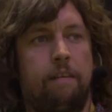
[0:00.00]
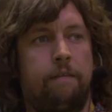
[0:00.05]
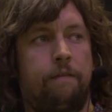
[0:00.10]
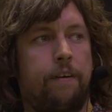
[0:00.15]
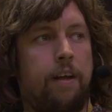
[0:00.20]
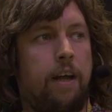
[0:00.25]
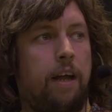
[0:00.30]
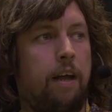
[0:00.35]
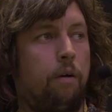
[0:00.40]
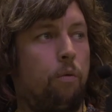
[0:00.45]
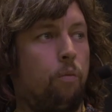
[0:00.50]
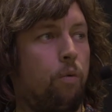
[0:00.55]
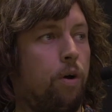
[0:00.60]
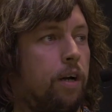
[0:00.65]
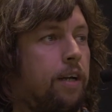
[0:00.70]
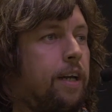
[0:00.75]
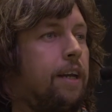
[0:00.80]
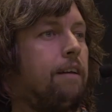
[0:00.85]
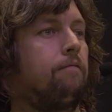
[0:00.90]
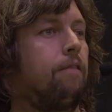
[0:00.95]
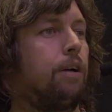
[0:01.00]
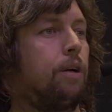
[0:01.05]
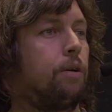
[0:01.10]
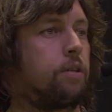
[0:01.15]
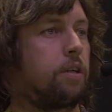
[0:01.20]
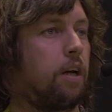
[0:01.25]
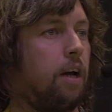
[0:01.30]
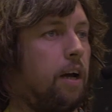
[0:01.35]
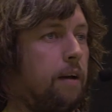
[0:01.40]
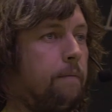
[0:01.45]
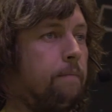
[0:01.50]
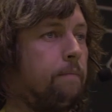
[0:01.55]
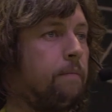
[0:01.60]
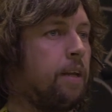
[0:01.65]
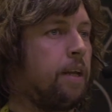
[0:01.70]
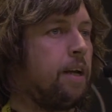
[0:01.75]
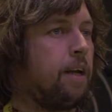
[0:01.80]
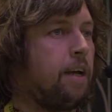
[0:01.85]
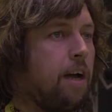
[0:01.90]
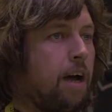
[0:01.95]
of work in real time
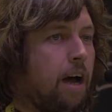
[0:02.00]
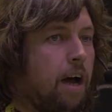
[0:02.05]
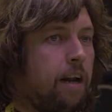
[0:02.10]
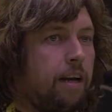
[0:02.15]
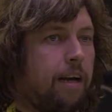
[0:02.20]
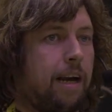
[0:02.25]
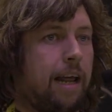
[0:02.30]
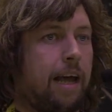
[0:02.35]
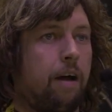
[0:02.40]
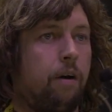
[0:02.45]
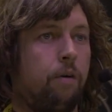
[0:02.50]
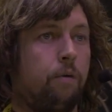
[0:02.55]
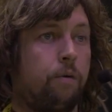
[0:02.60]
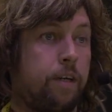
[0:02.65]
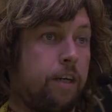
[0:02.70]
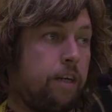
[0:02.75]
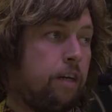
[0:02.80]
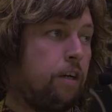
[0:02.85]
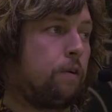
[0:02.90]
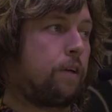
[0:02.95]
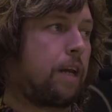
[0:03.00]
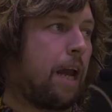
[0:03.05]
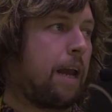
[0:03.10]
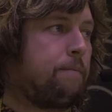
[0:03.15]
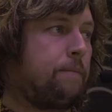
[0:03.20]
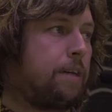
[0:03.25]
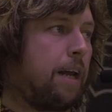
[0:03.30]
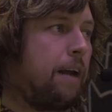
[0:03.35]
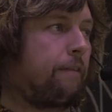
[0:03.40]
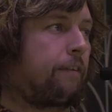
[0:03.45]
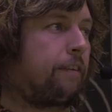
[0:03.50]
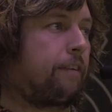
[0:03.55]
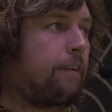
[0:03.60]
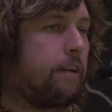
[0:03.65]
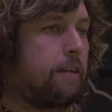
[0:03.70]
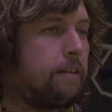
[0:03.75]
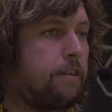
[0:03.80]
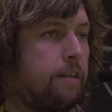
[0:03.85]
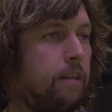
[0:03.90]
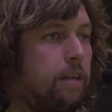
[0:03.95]
and allow you game devs
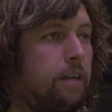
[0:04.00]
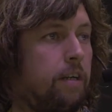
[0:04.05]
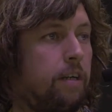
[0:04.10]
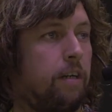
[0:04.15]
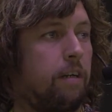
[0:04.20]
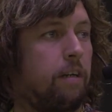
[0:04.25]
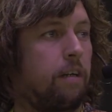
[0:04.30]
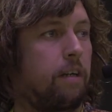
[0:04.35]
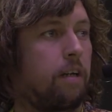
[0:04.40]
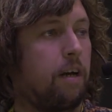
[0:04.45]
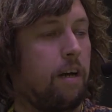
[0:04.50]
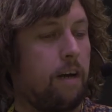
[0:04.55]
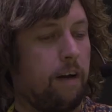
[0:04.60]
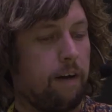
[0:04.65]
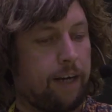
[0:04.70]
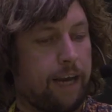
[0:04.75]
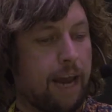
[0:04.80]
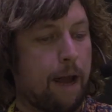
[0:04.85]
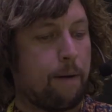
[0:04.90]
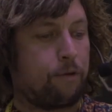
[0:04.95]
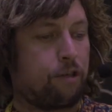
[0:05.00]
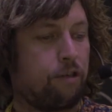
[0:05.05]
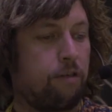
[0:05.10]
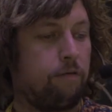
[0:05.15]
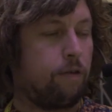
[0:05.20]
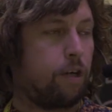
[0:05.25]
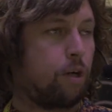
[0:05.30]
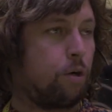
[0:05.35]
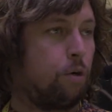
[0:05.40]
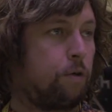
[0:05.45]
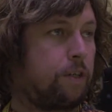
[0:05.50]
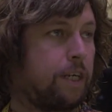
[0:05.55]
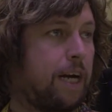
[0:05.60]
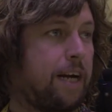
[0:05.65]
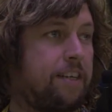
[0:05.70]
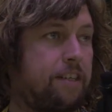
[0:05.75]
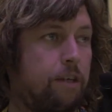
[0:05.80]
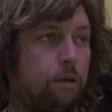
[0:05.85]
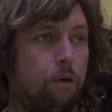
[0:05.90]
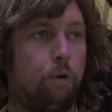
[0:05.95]
to kind of capture and record
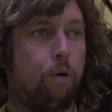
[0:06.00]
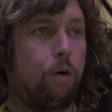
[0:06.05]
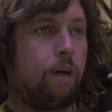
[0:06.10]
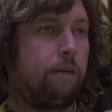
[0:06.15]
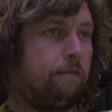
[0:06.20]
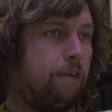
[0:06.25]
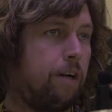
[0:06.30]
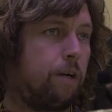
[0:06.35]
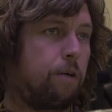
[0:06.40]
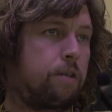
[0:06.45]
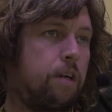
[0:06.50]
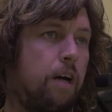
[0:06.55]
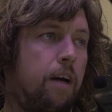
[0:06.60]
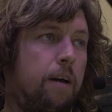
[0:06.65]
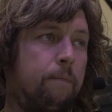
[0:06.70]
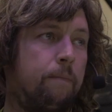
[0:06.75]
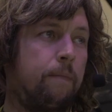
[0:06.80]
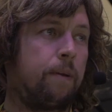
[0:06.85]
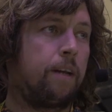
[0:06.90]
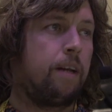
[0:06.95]
data all in real time.